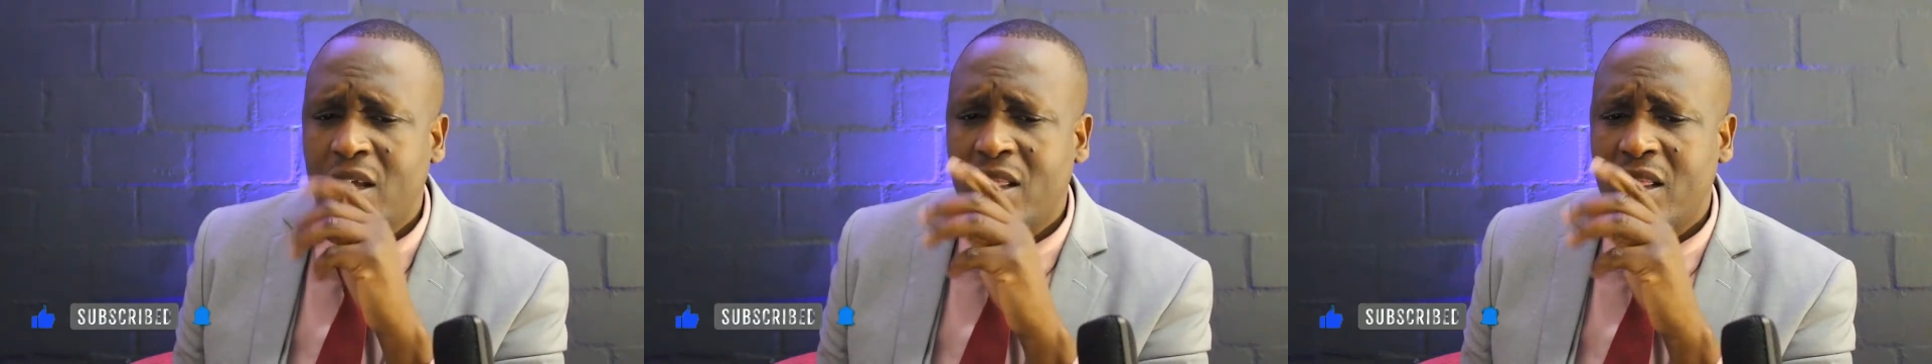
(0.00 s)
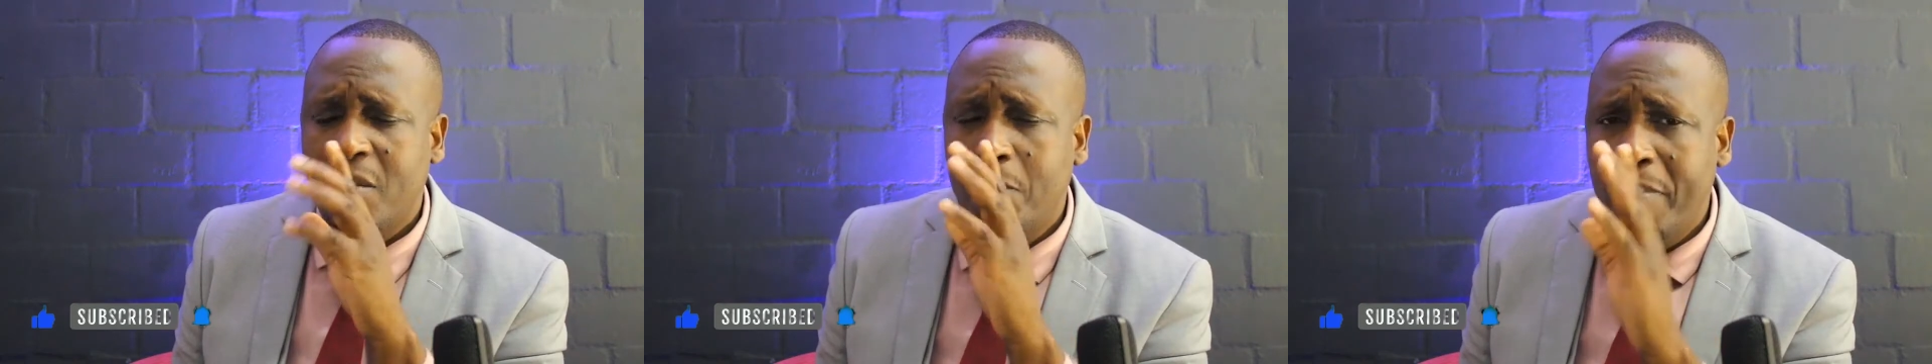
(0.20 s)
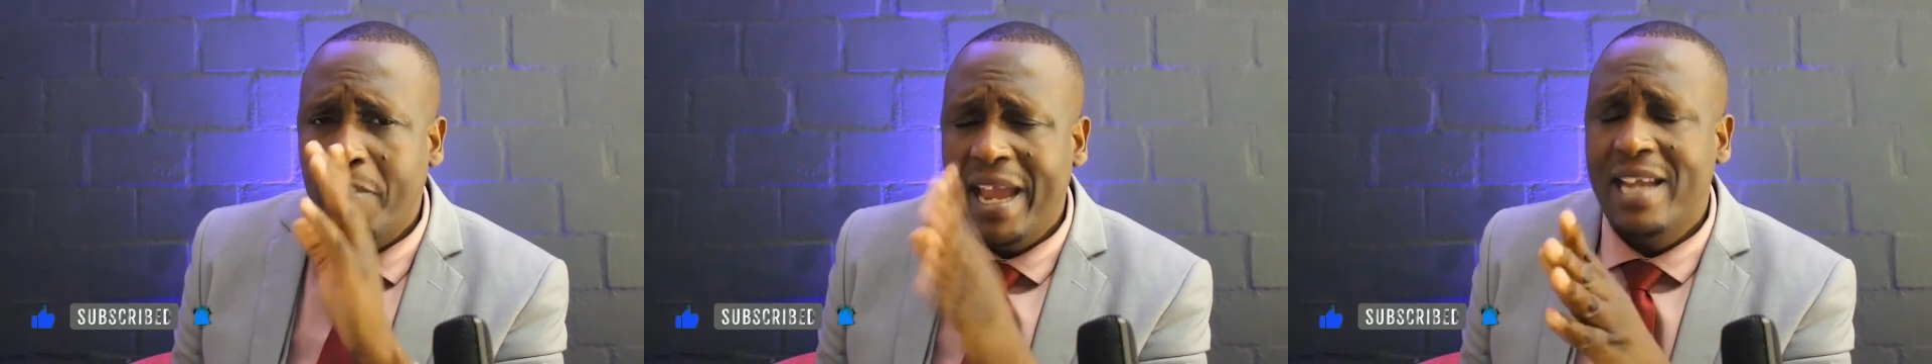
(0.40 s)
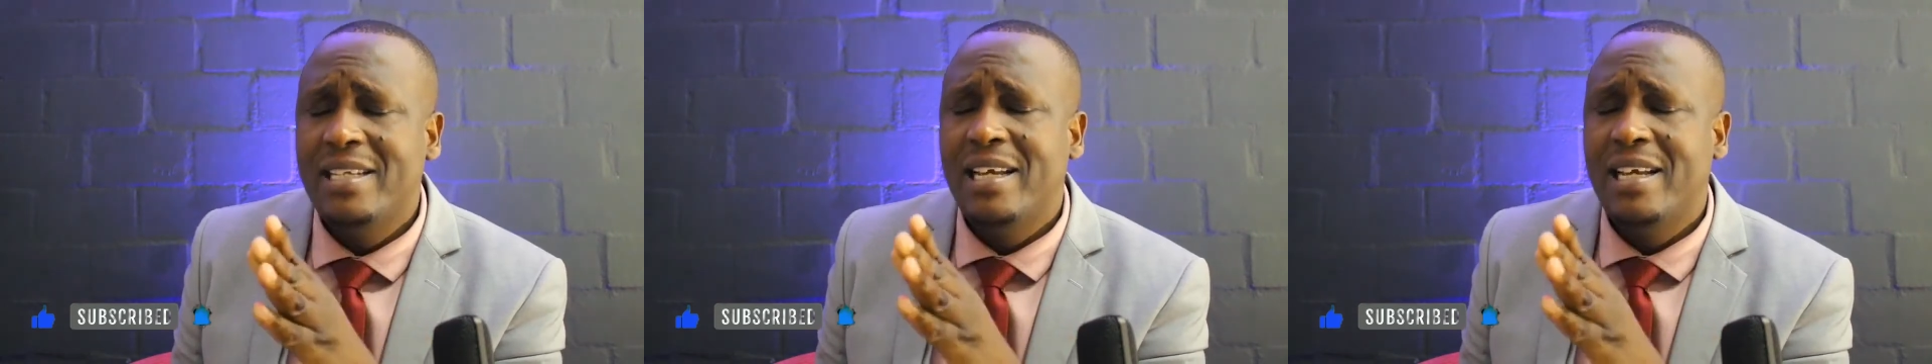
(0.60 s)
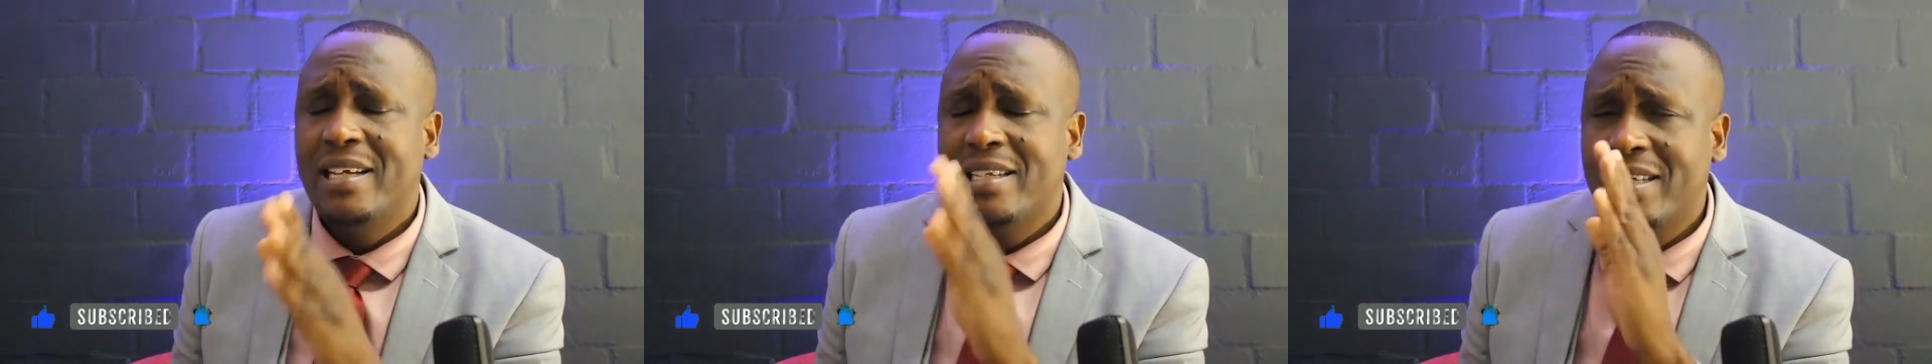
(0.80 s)
The
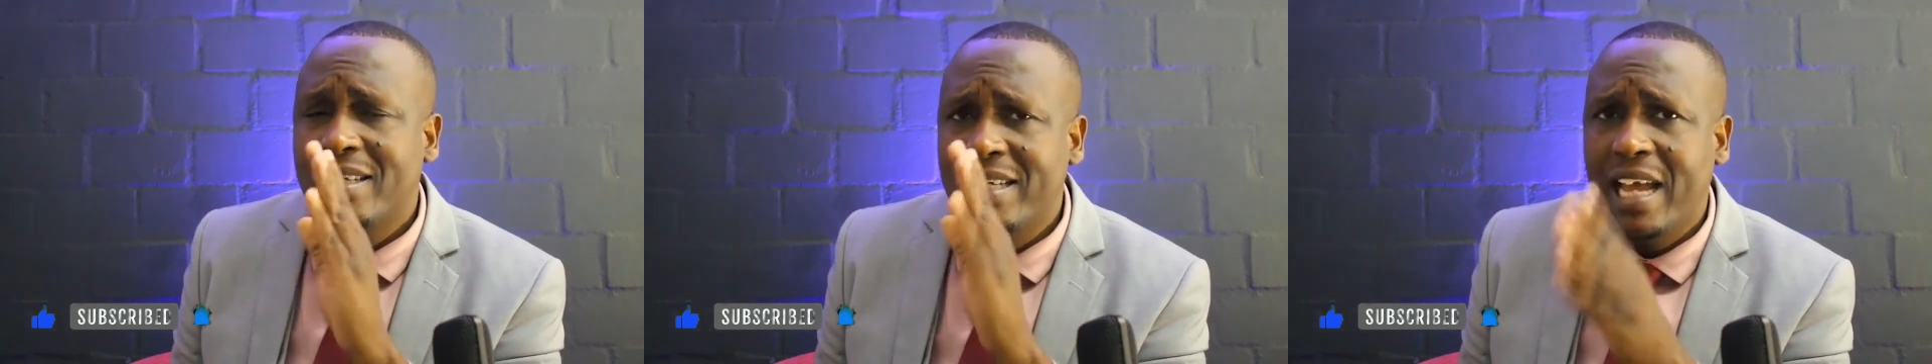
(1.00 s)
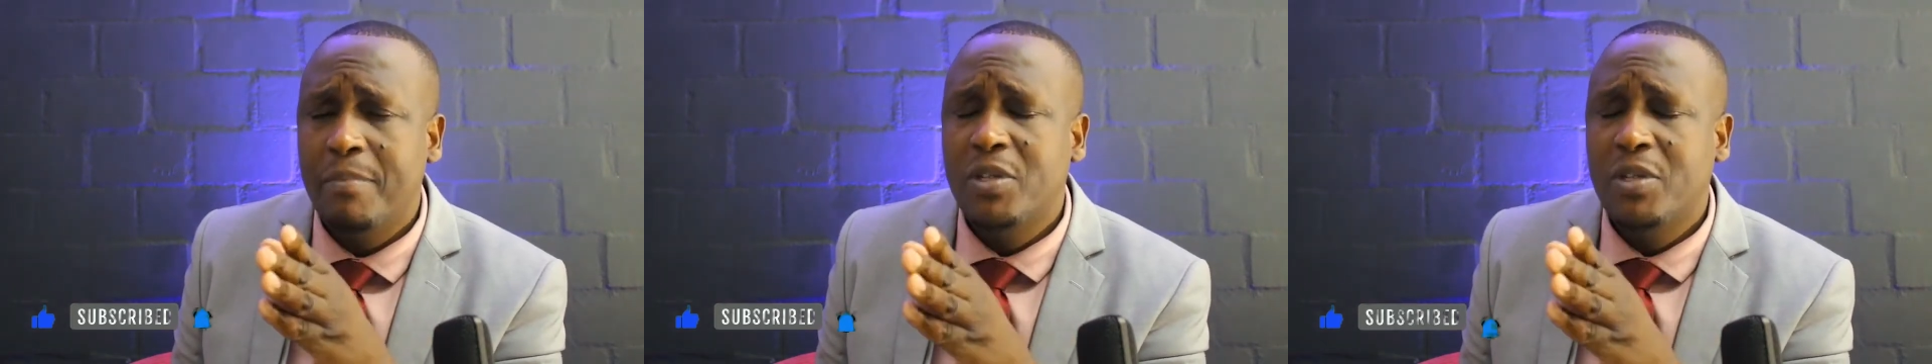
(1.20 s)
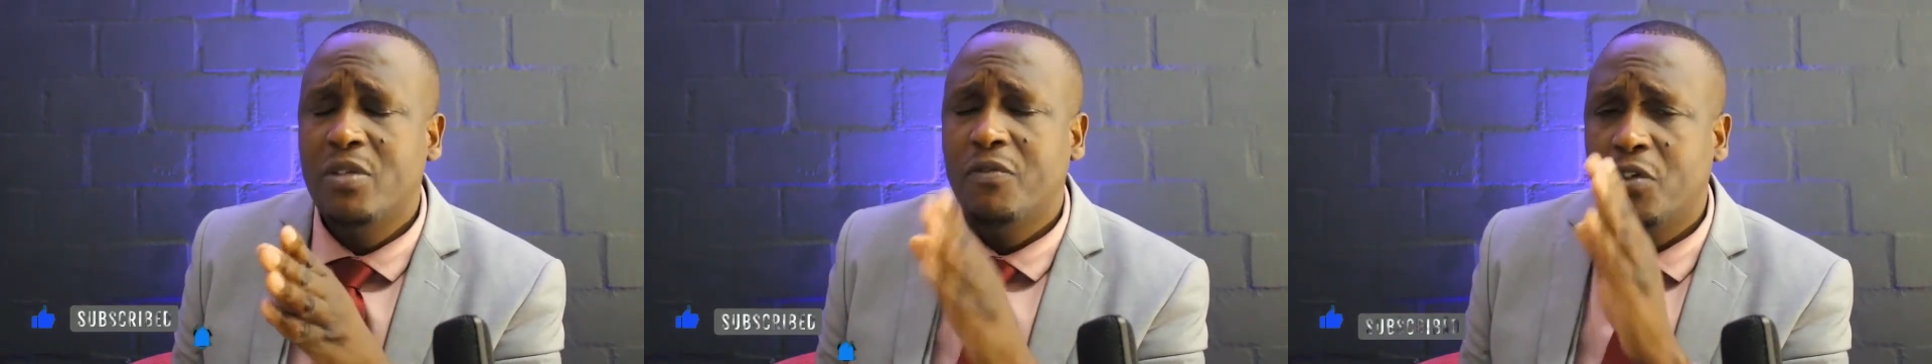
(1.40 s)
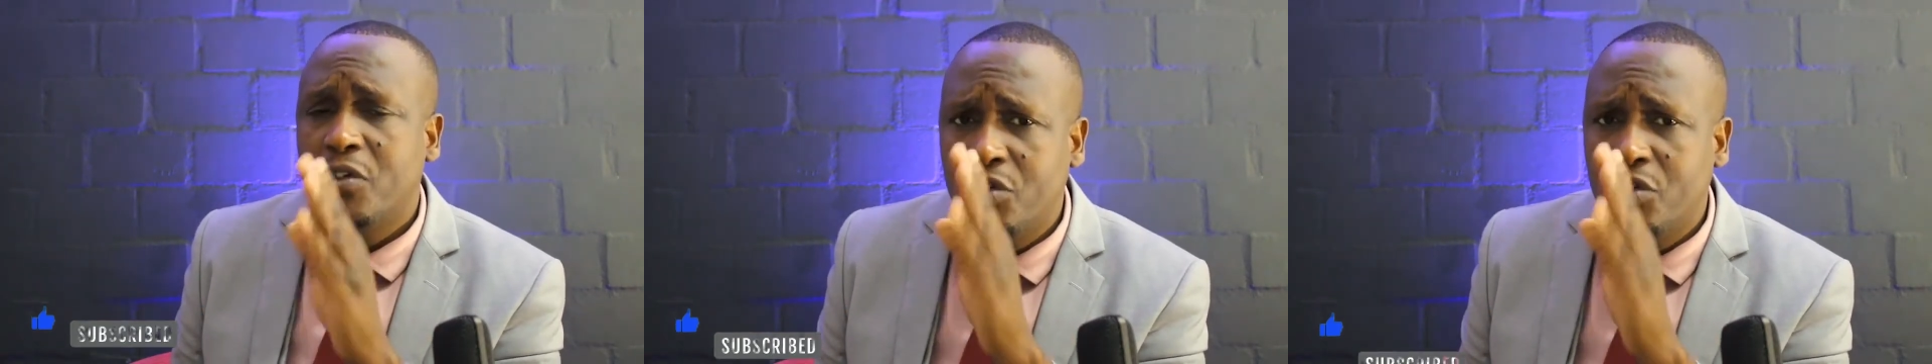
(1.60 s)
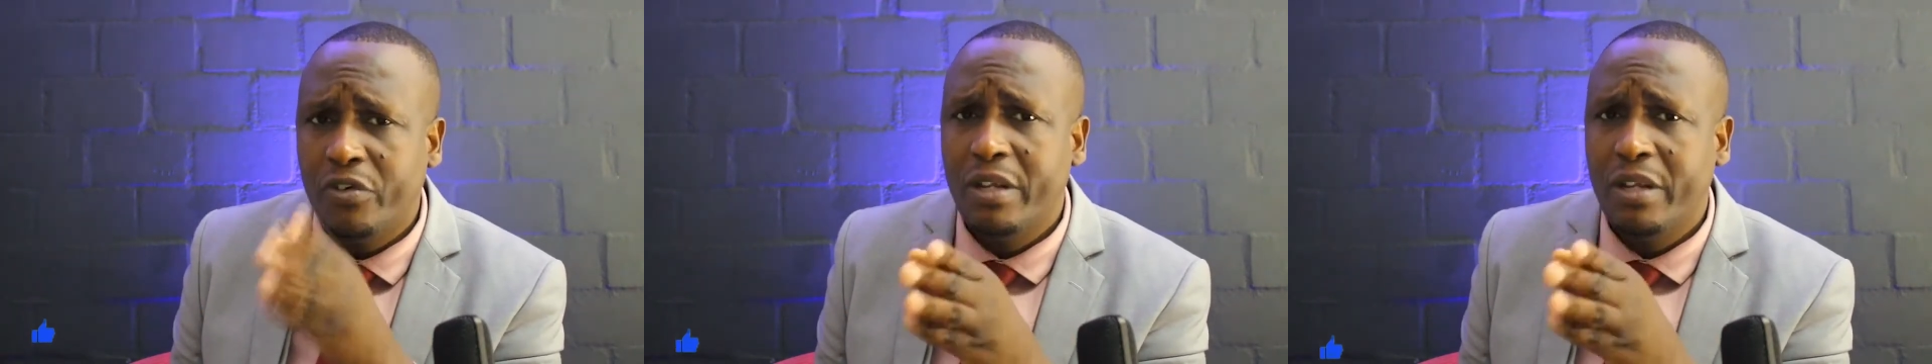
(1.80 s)
basic steps for dream